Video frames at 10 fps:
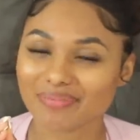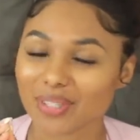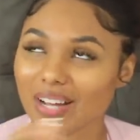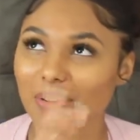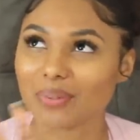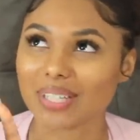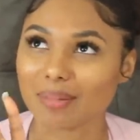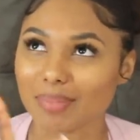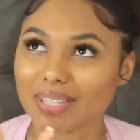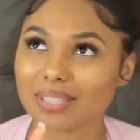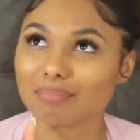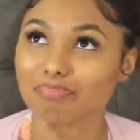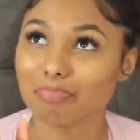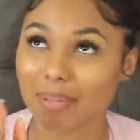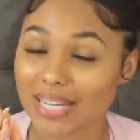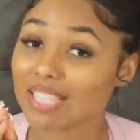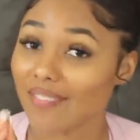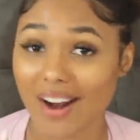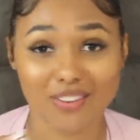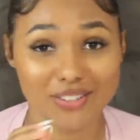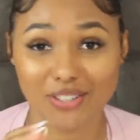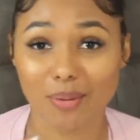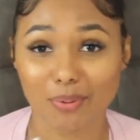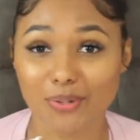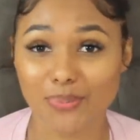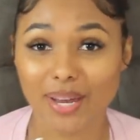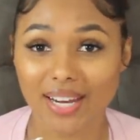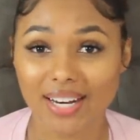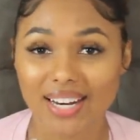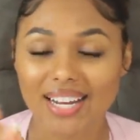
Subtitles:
Well, not only, but the biggest factor that's going to help you lose weight?